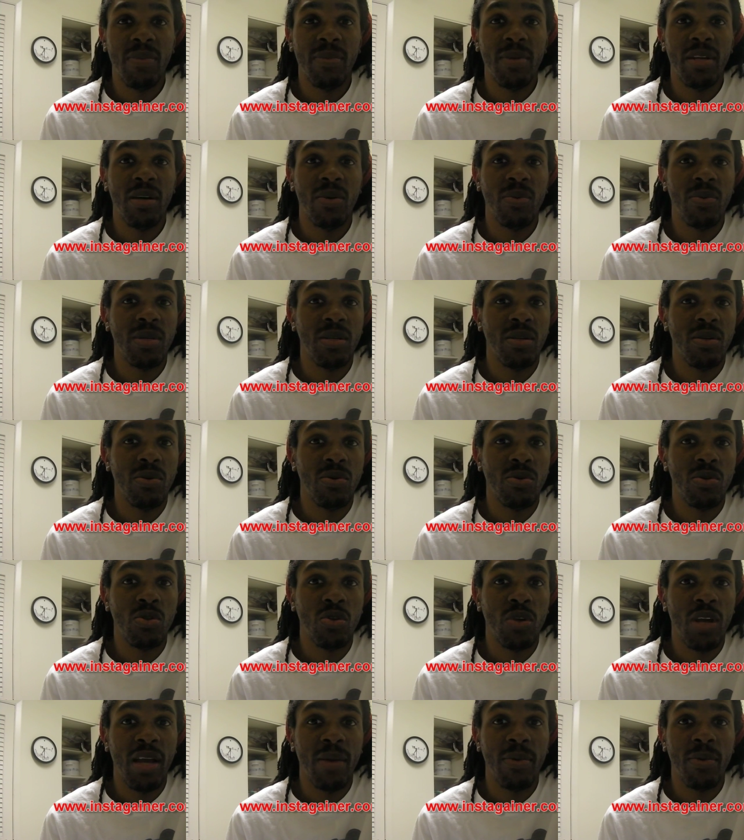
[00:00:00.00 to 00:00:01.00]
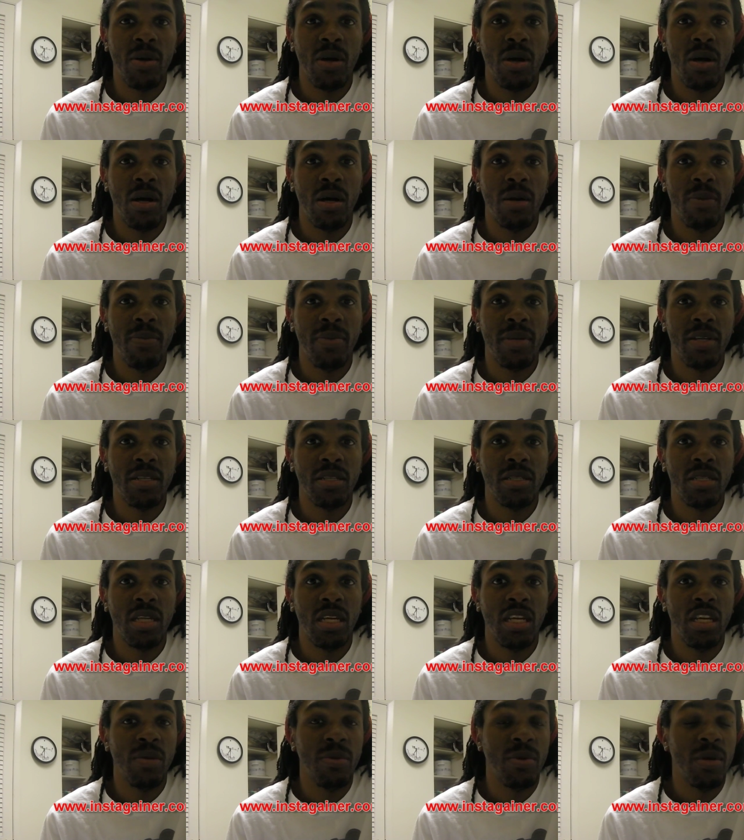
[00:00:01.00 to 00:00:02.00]
coming out with the little Trap God
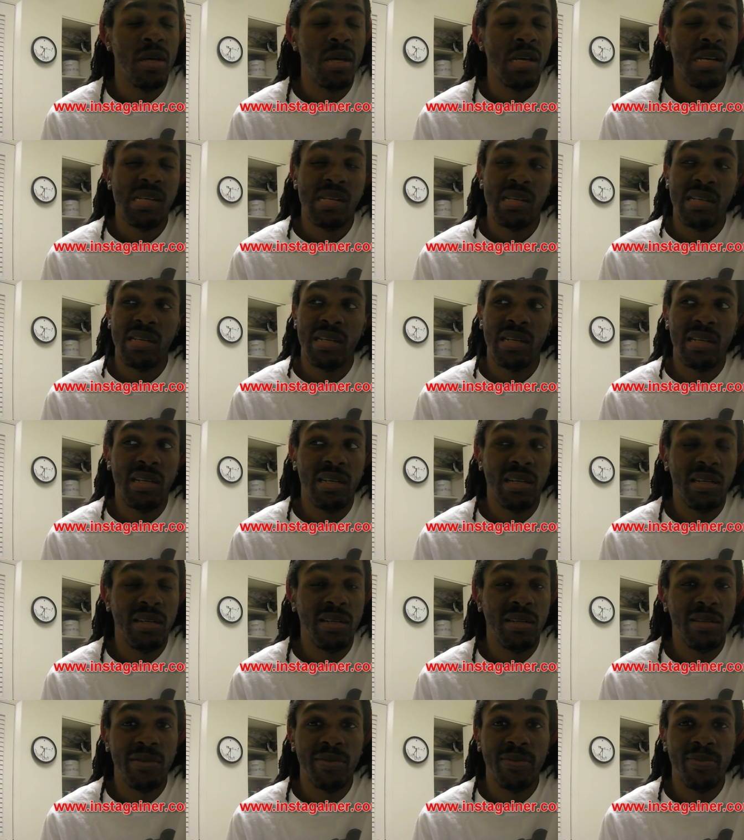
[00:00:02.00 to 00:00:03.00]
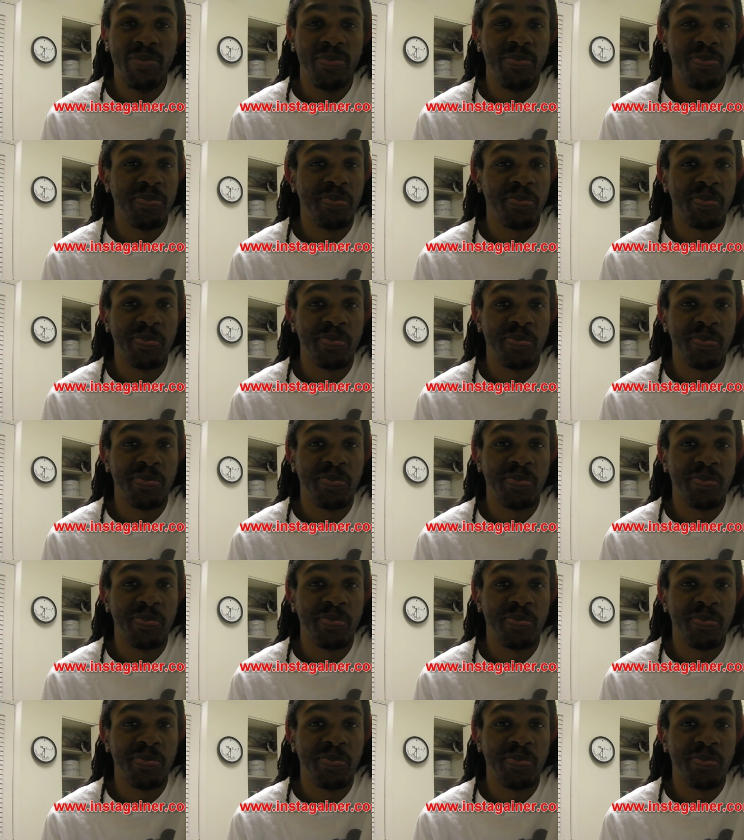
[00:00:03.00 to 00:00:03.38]
mixtape. Um,